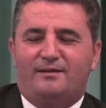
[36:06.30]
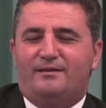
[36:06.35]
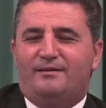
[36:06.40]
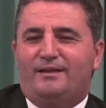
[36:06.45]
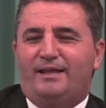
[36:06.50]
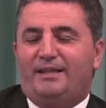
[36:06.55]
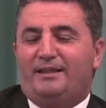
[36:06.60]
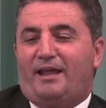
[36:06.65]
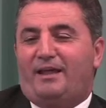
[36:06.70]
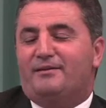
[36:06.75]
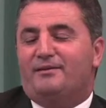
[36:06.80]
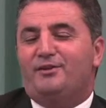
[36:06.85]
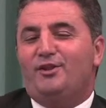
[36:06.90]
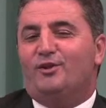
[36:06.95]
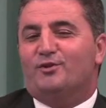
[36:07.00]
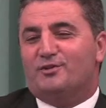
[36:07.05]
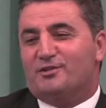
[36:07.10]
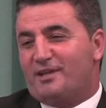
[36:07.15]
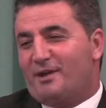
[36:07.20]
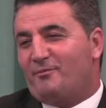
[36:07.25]
And
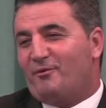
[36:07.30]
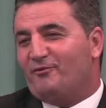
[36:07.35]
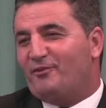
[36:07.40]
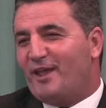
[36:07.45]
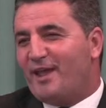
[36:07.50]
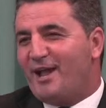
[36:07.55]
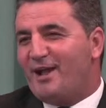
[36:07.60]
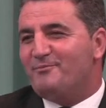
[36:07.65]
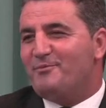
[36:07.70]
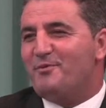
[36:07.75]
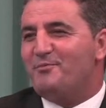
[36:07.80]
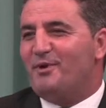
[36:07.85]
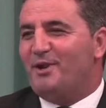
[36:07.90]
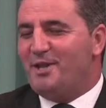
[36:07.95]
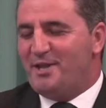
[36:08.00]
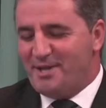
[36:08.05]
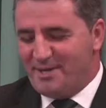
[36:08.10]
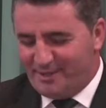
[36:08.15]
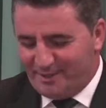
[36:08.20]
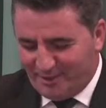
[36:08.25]
some of the young people
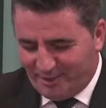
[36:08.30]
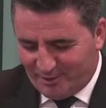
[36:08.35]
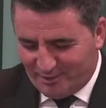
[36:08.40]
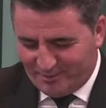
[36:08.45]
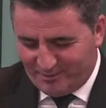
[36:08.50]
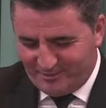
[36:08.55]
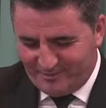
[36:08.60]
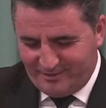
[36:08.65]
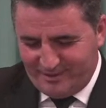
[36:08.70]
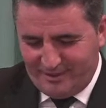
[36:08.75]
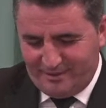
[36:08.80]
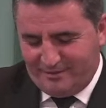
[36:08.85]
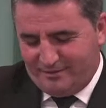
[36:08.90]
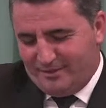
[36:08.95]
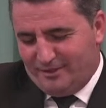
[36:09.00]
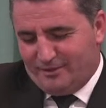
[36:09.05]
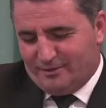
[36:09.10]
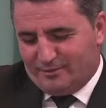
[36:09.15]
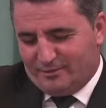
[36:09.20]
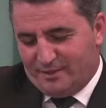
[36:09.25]
here know, and
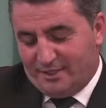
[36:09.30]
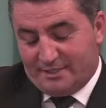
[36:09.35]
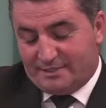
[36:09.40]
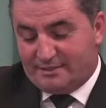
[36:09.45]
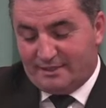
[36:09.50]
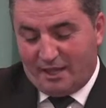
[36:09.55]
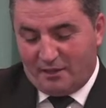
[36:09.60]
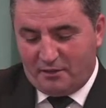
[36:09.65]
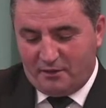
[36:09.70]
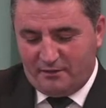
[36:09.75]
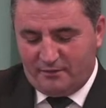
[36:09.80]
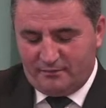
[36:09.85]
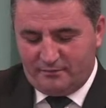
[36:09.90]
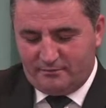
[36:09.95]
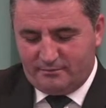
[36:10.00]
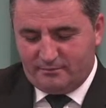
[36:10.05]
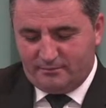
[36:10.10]
it's nothing